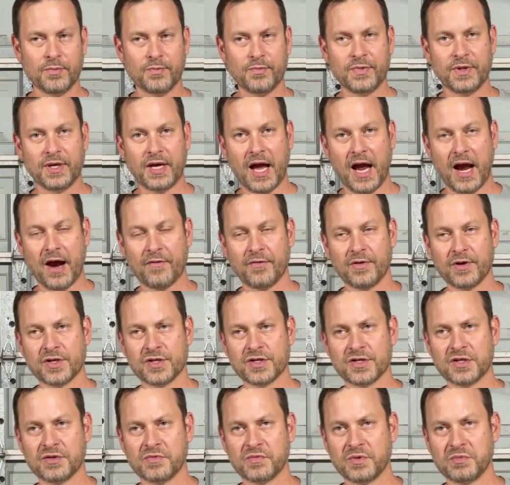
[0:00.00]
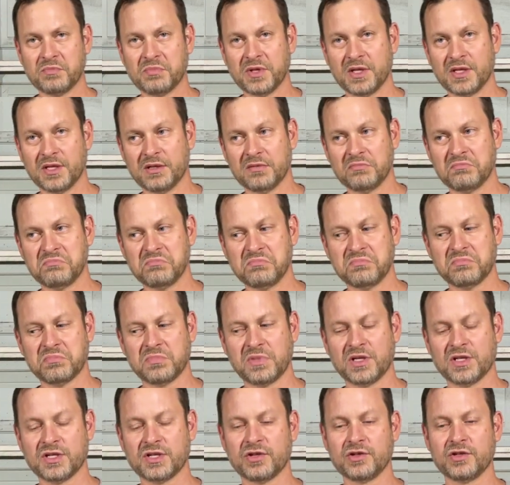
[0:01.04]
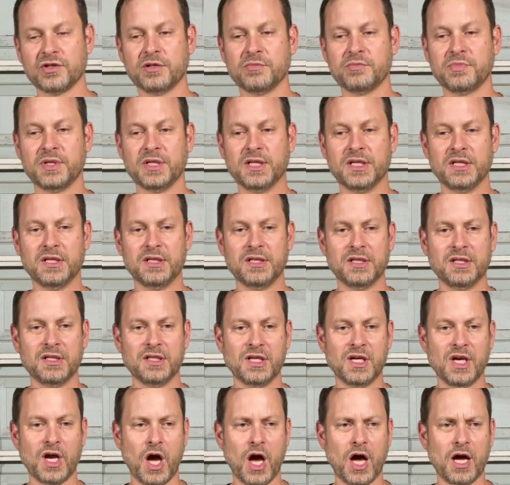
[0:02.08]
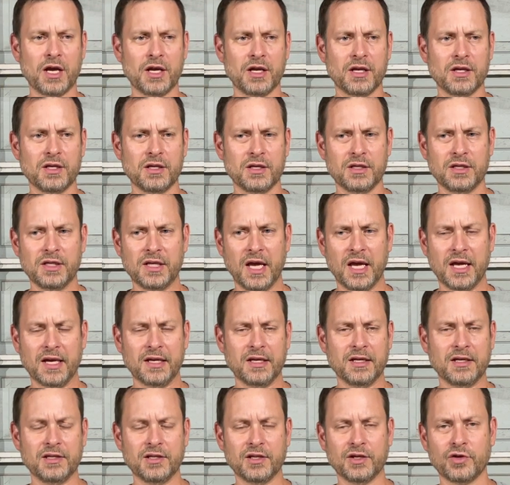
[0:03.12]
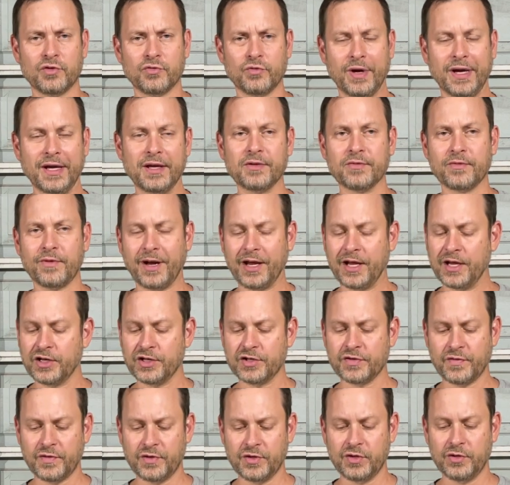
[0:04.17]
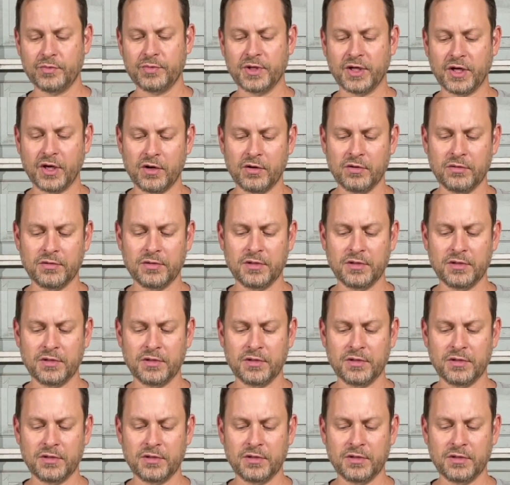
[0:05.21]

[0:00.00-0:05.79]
the average, it would be considered to be not yet in the great range for UBO,